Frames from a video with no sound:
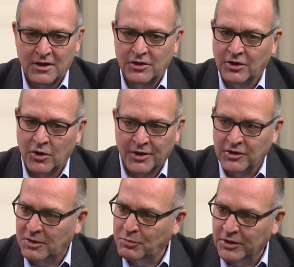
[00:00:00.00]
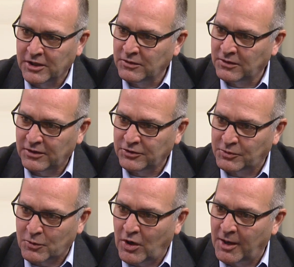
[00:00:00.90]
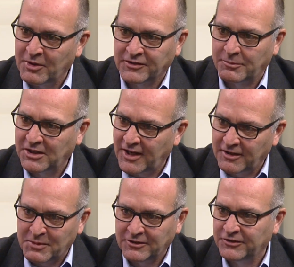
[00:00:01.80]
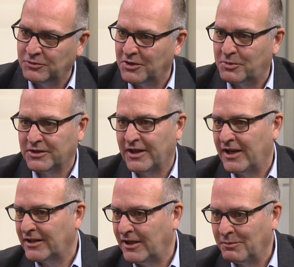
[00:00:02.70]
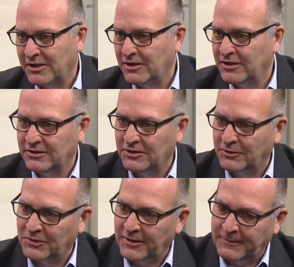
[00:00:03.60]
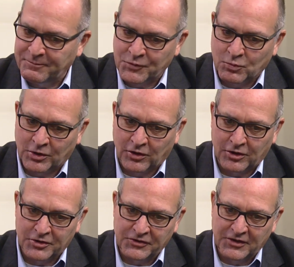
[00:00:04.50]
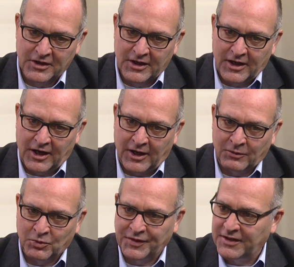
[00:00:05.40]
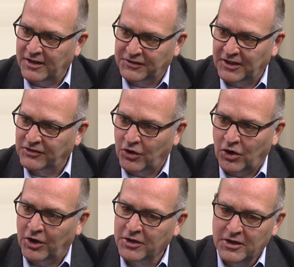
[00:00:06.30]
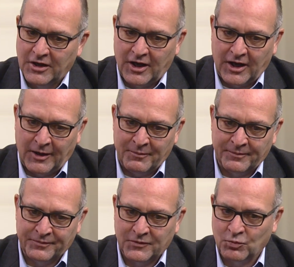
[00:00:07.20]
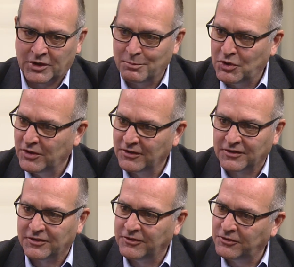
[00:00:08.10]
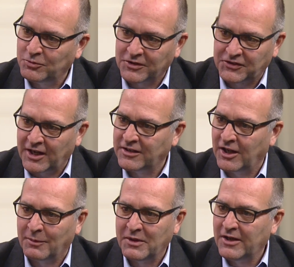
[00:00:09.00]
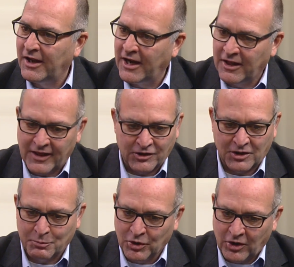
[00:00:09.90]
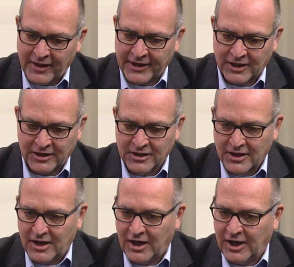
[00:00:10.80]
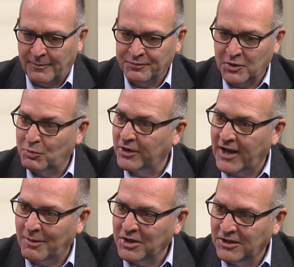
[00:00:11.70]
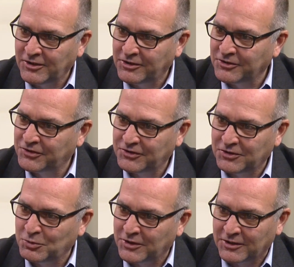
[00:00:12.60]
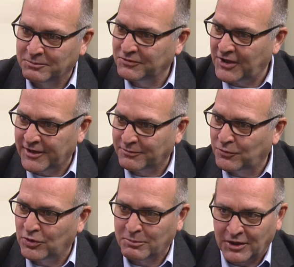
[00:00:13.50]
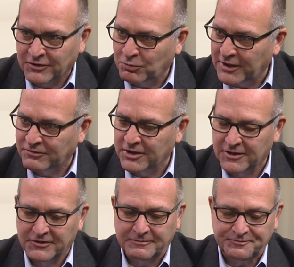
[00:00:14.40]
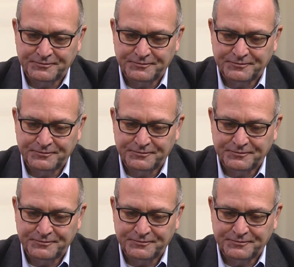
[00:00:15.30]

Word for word: You can go in, you can put in your requirements, how many databases you want to protect, how many you know, um, workloads, uh, what the data sets are um, what compute instances you want to stand up, any of that. You can put all that in. Um, you put in how many years you want to sign up for, months, whatever it is.